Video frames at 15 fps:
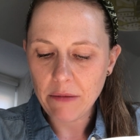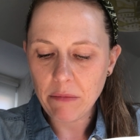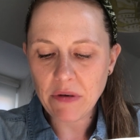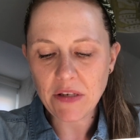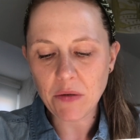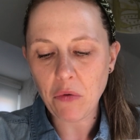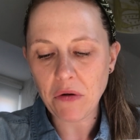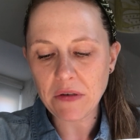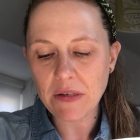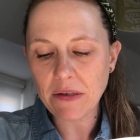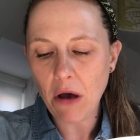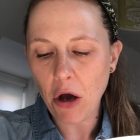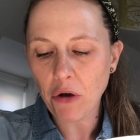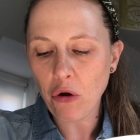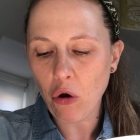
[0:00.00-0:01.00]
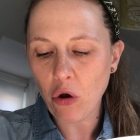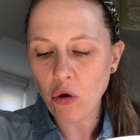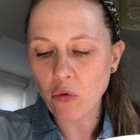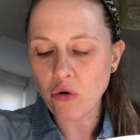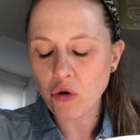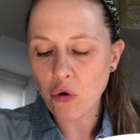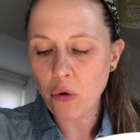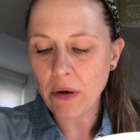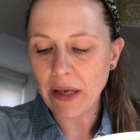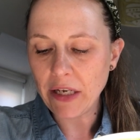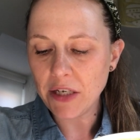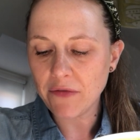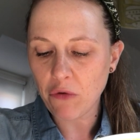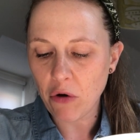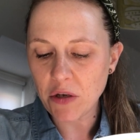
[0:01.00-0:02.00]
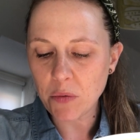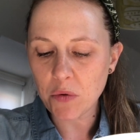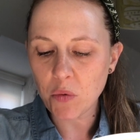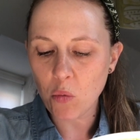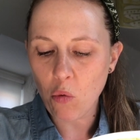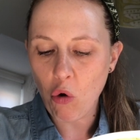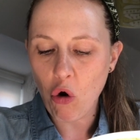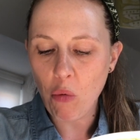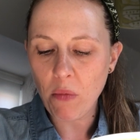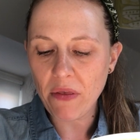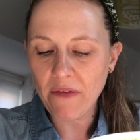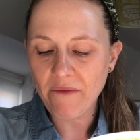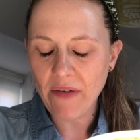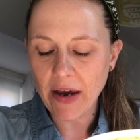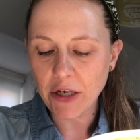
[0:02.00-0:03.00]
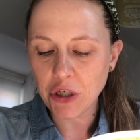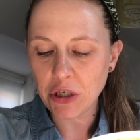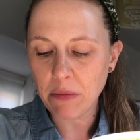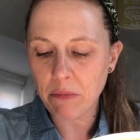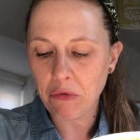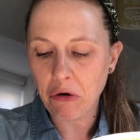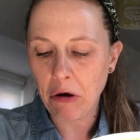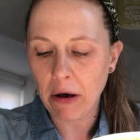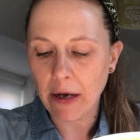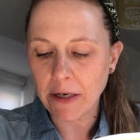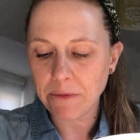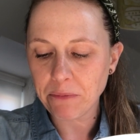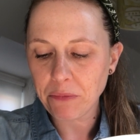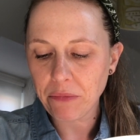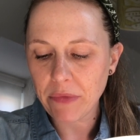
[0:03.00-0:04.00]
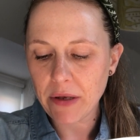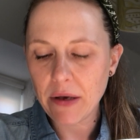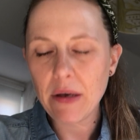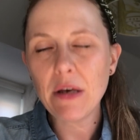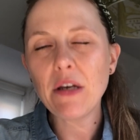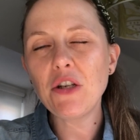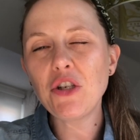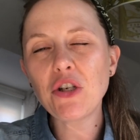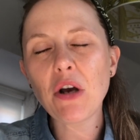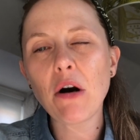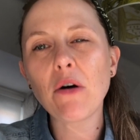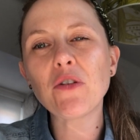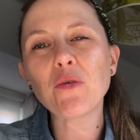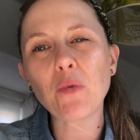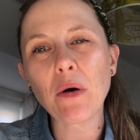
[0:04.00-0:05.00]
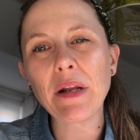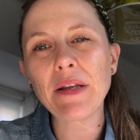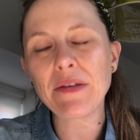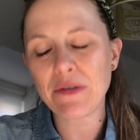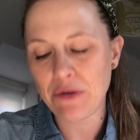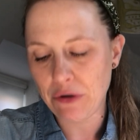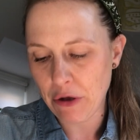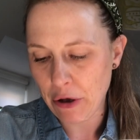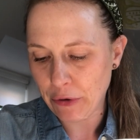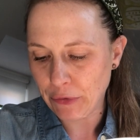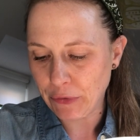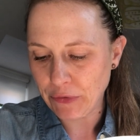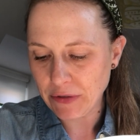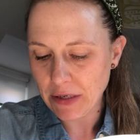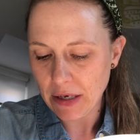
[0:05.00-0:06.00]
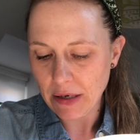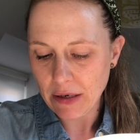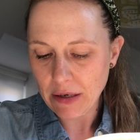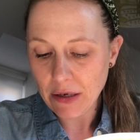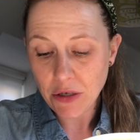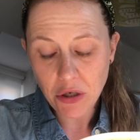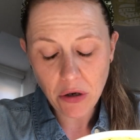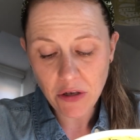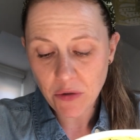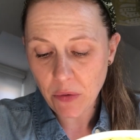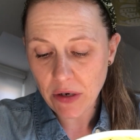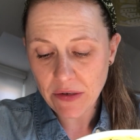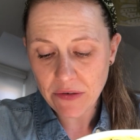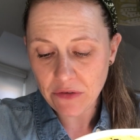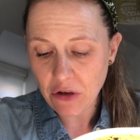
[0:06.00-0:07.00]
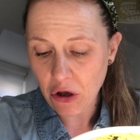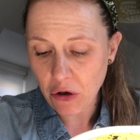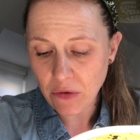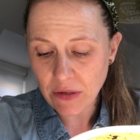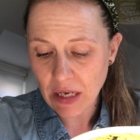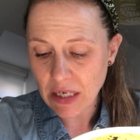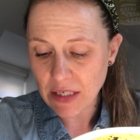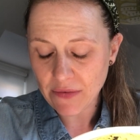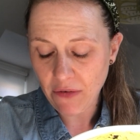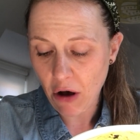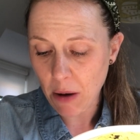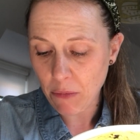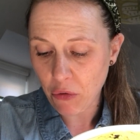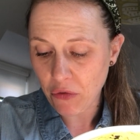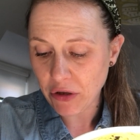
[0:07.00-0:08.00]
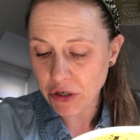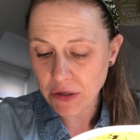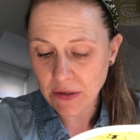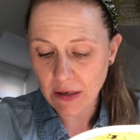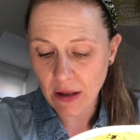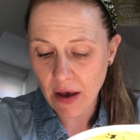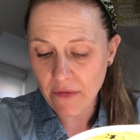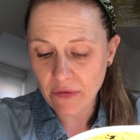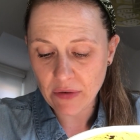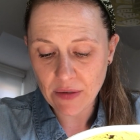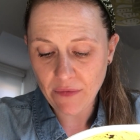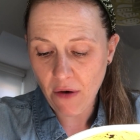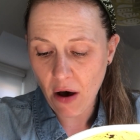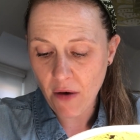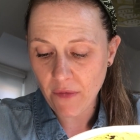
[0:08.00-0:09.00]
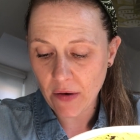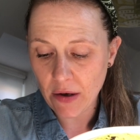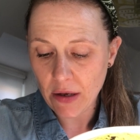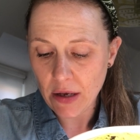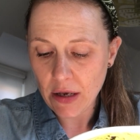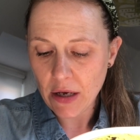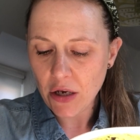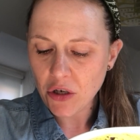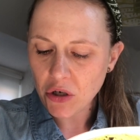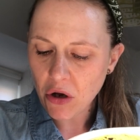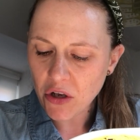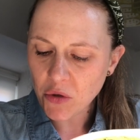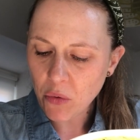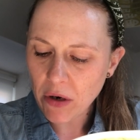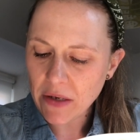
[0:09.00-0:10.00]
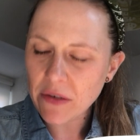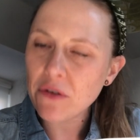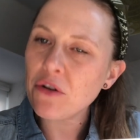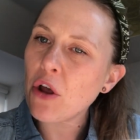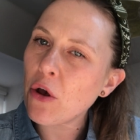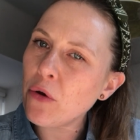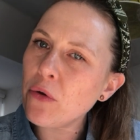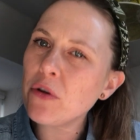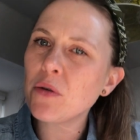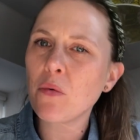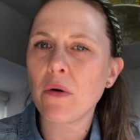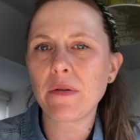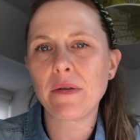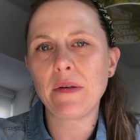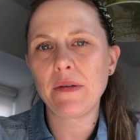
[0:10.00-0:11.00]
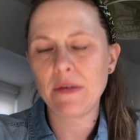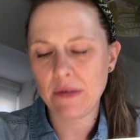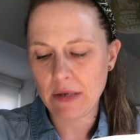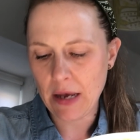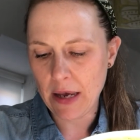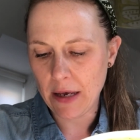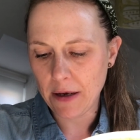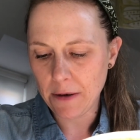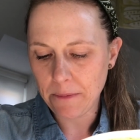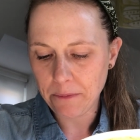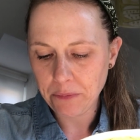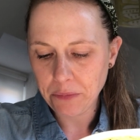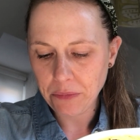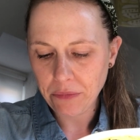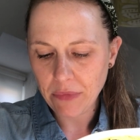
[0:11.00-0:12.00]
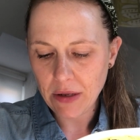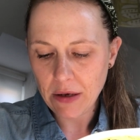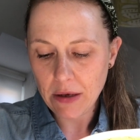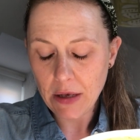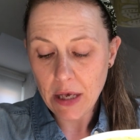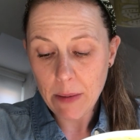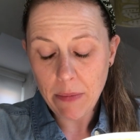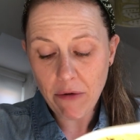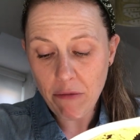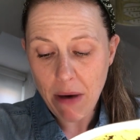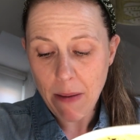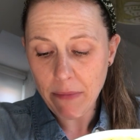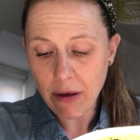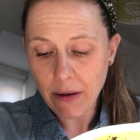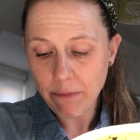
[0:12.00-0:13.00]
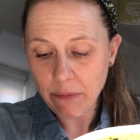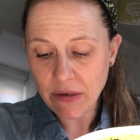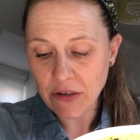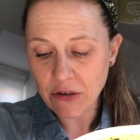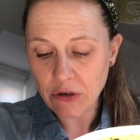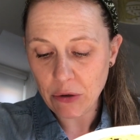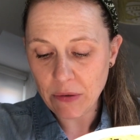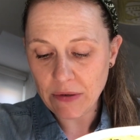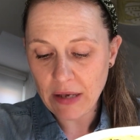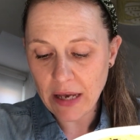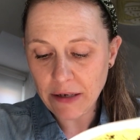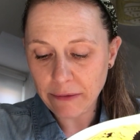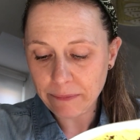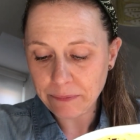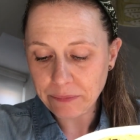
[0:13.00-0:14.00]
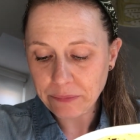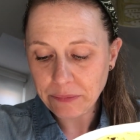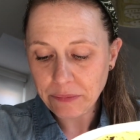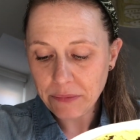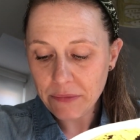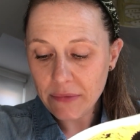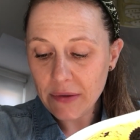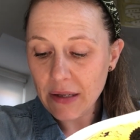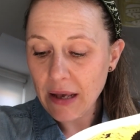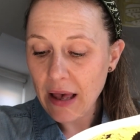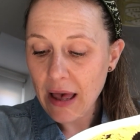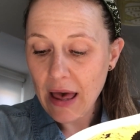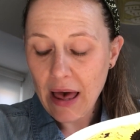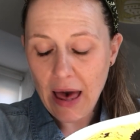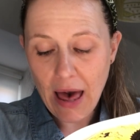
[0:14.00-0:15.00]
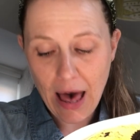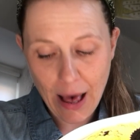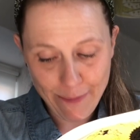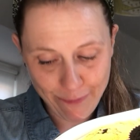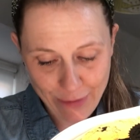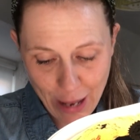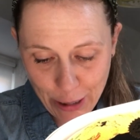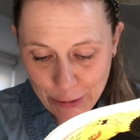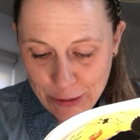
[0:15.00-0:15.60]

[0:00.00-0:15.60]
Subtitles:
Mrs. Watson's unoiled, door-hinged voice was warm with affection and pride. "Charles Wallace knows. Charles Wallace knows that it's far more than just the life of his father. Charles Wallace knows what's at stake." "But remember," Mrs. Hugh said, and now